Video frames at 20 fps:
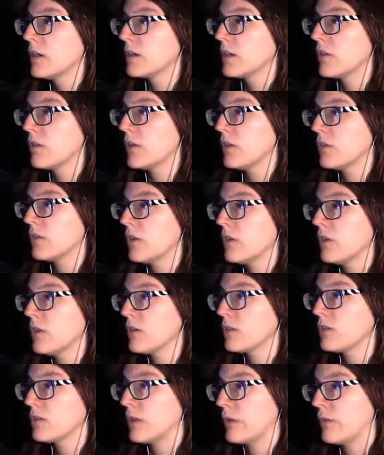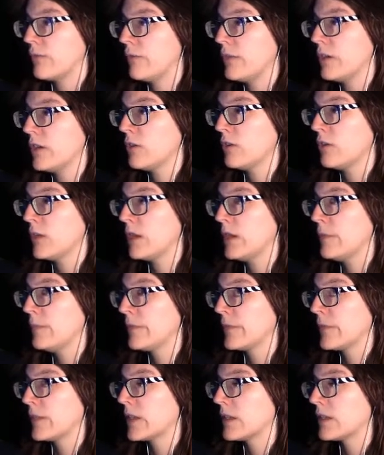There is also a theory
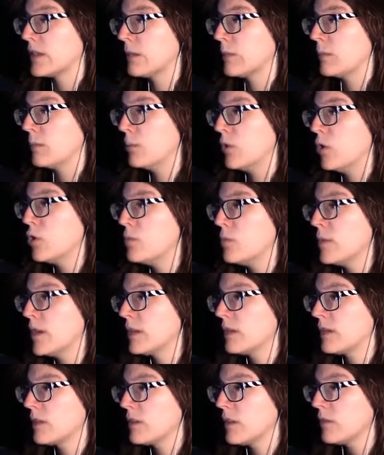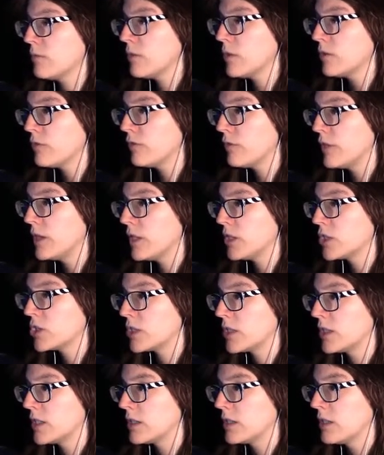that the moment someone
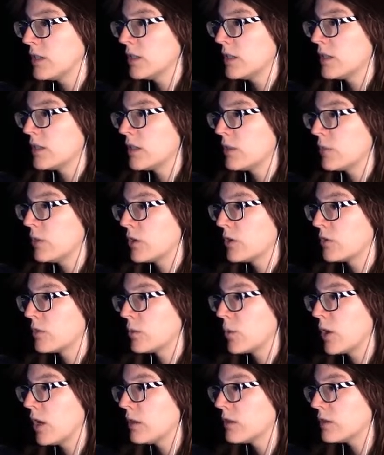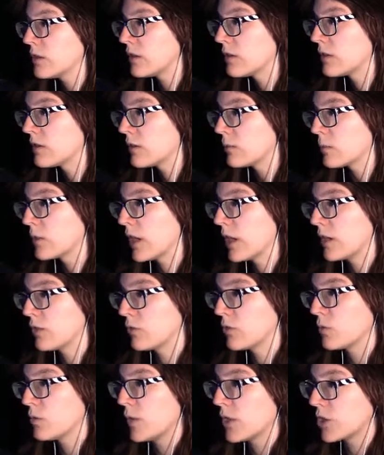finished it, they were granted some kind
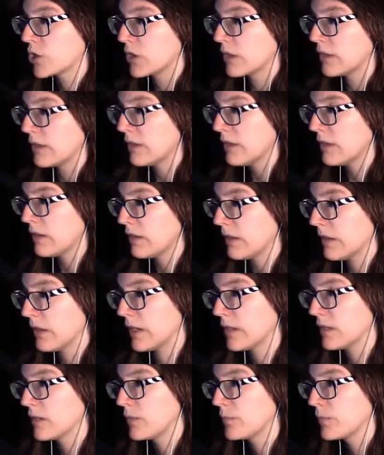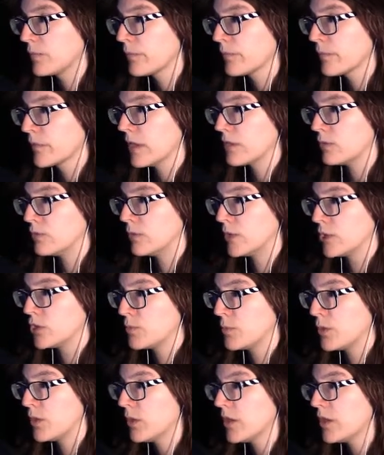of special insight, at
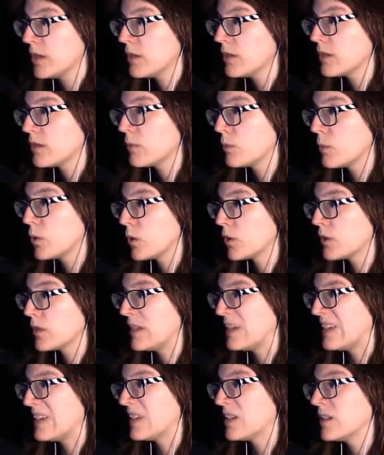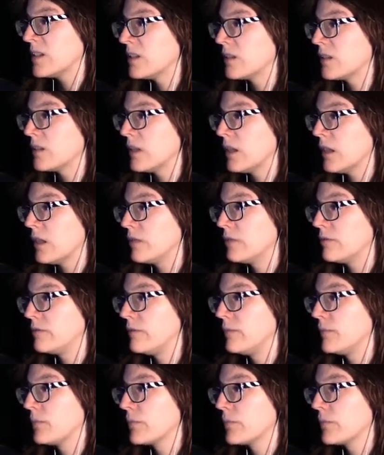which point the work deleted itself.